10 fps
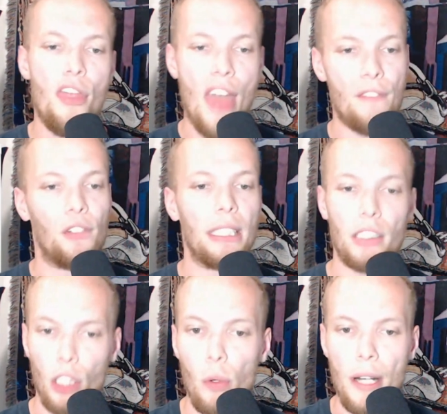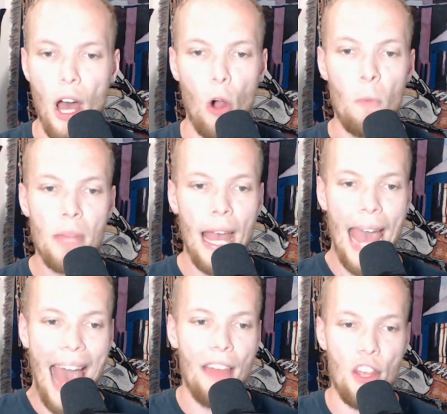thankfully two and oh
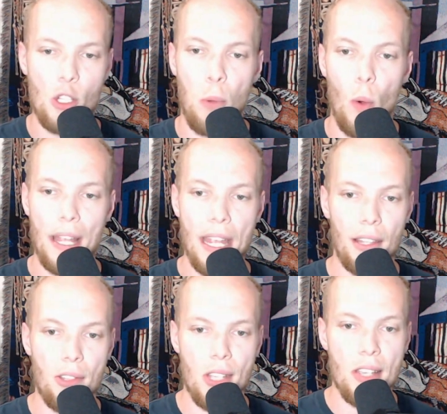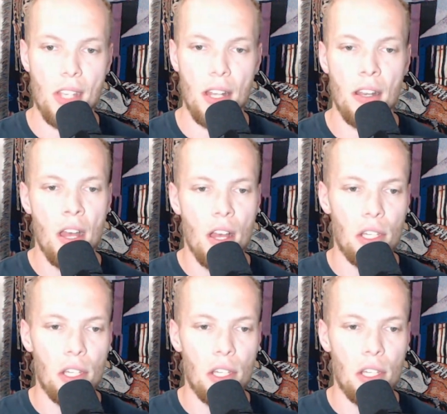at this point in the season.